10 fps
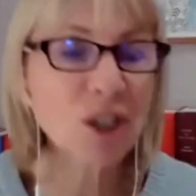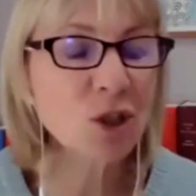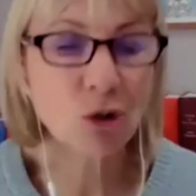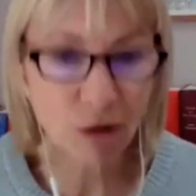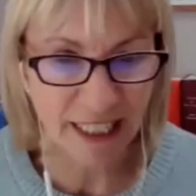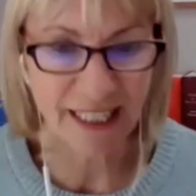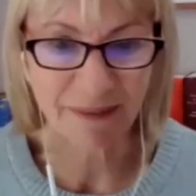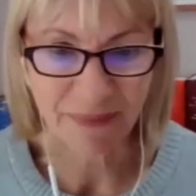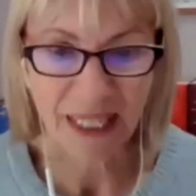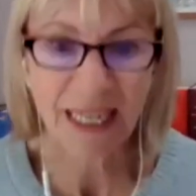to treat.
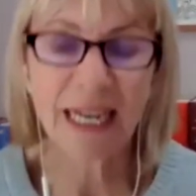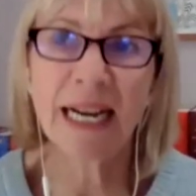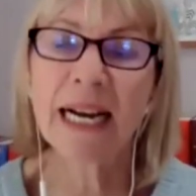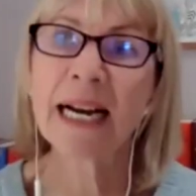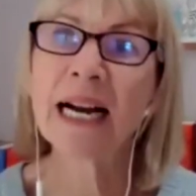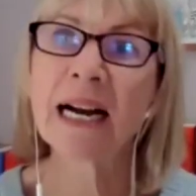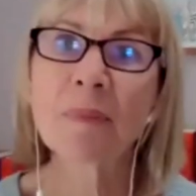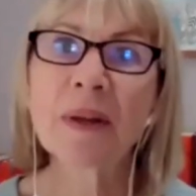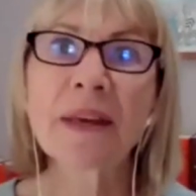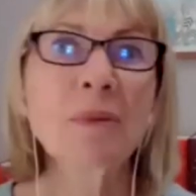Uh,
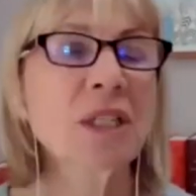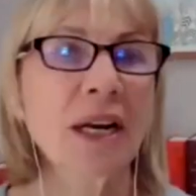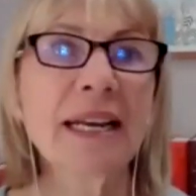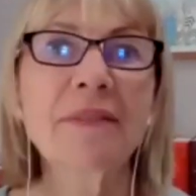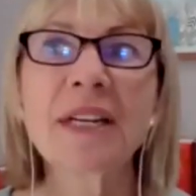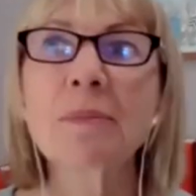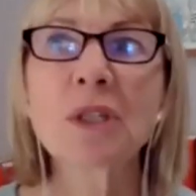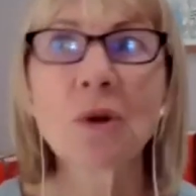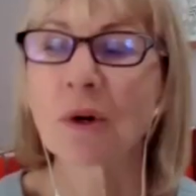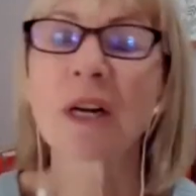but it was clear that it was
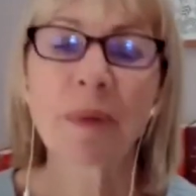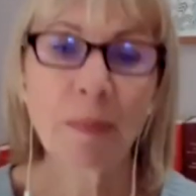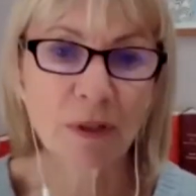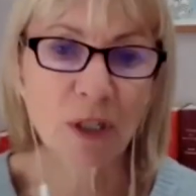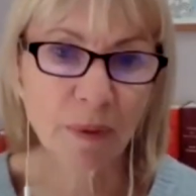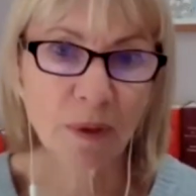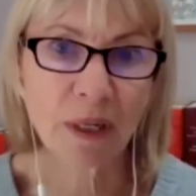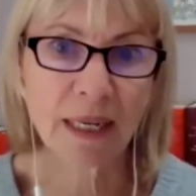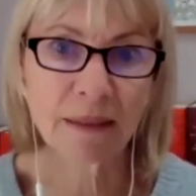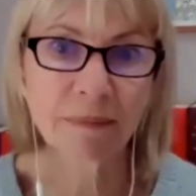not going to be possible
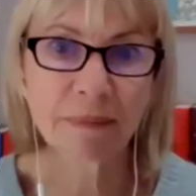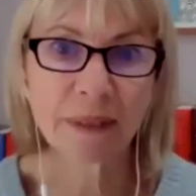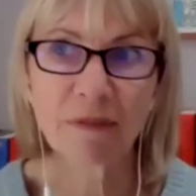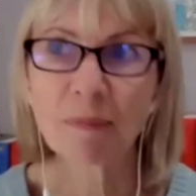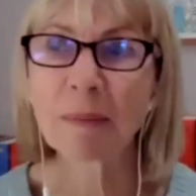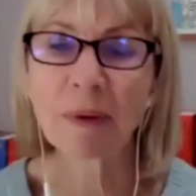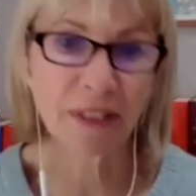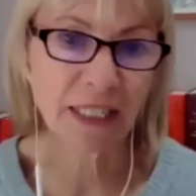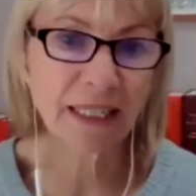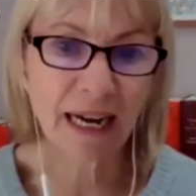um, if my mother
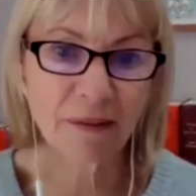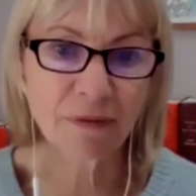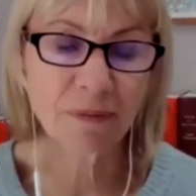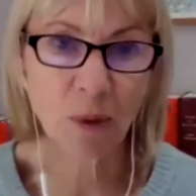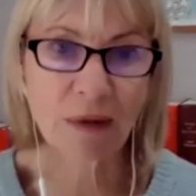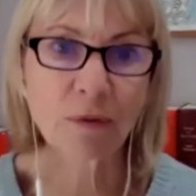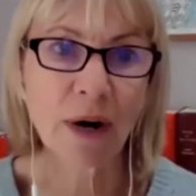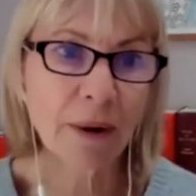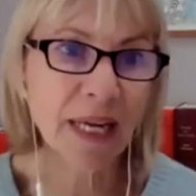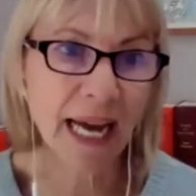didn't have 24
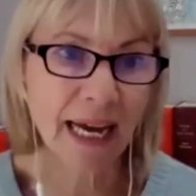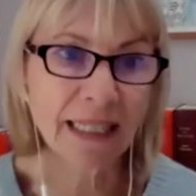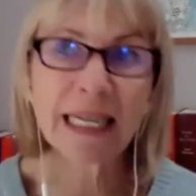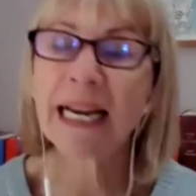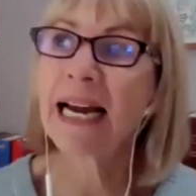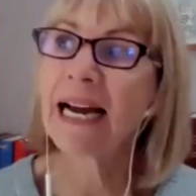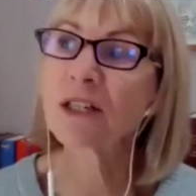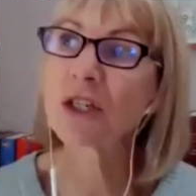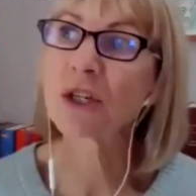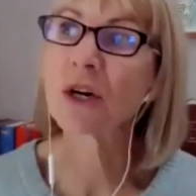hour care.
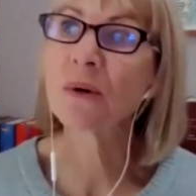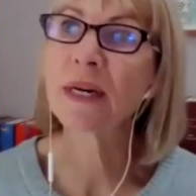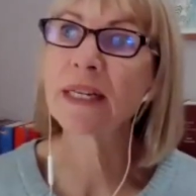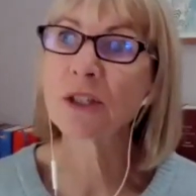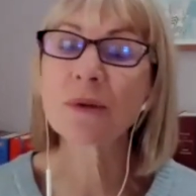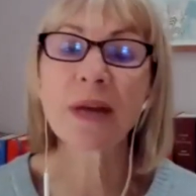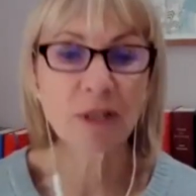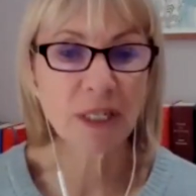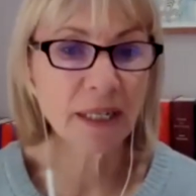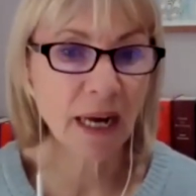And so in
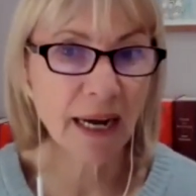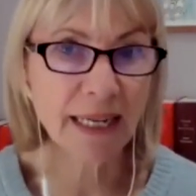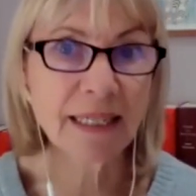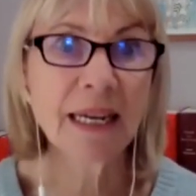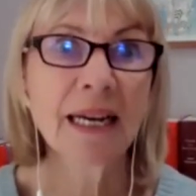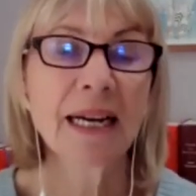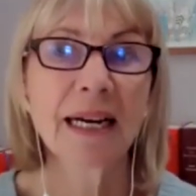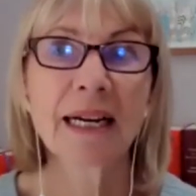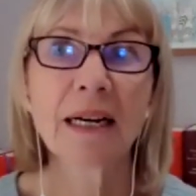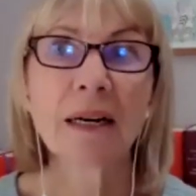2009,
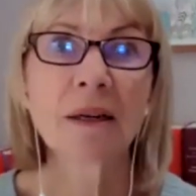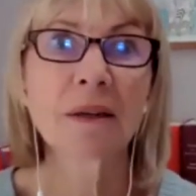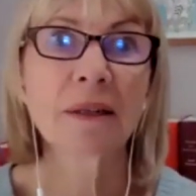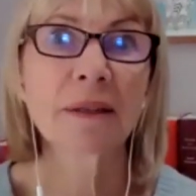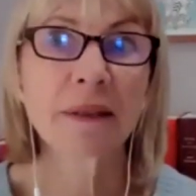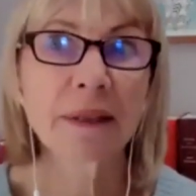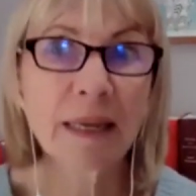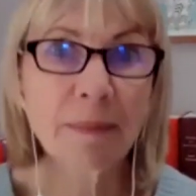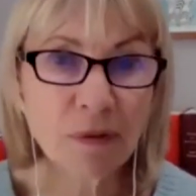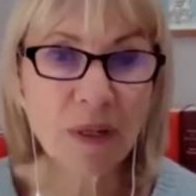uh, they
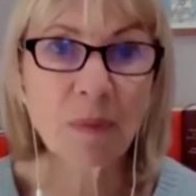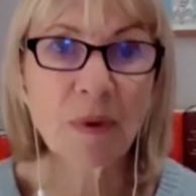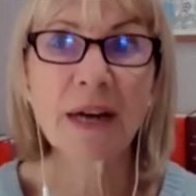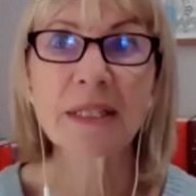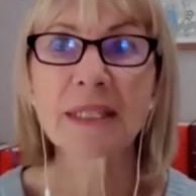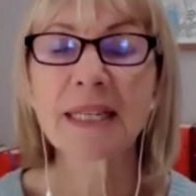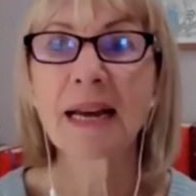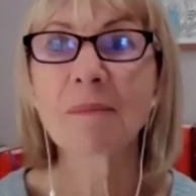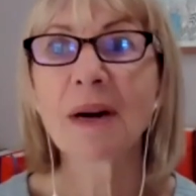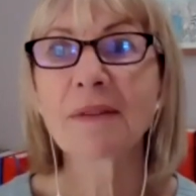moved in with us.
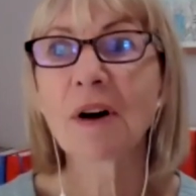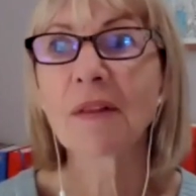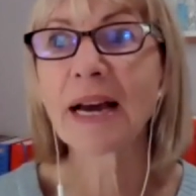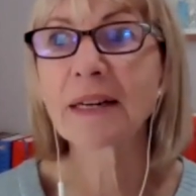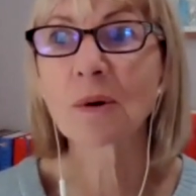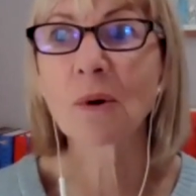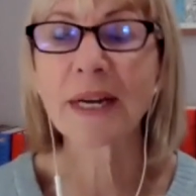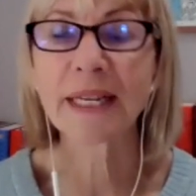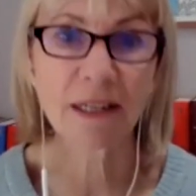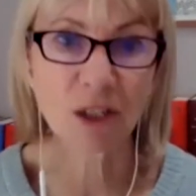And my father had a
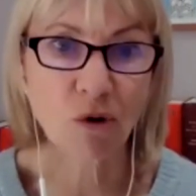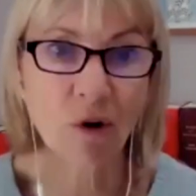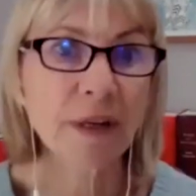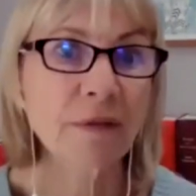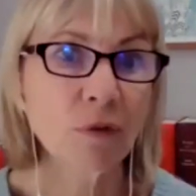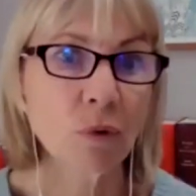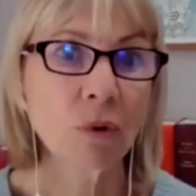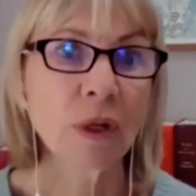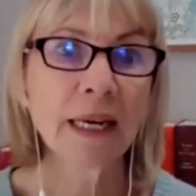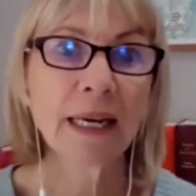quite catastrophic fall
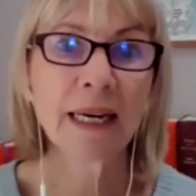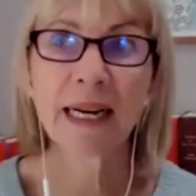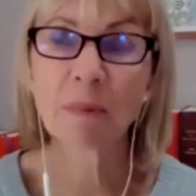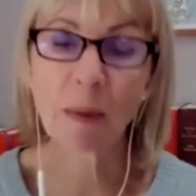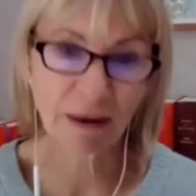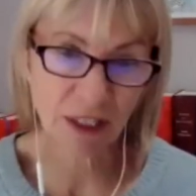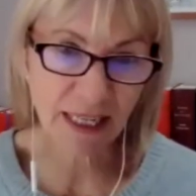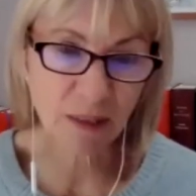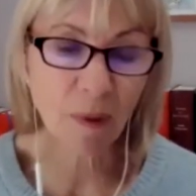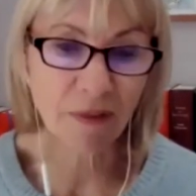um, about
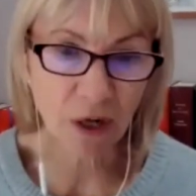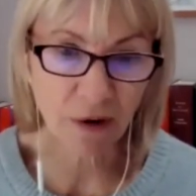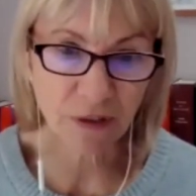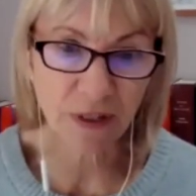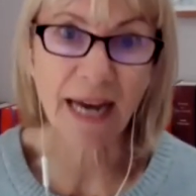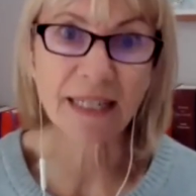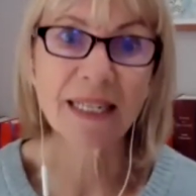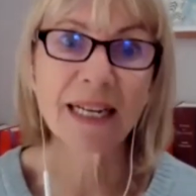six months after that.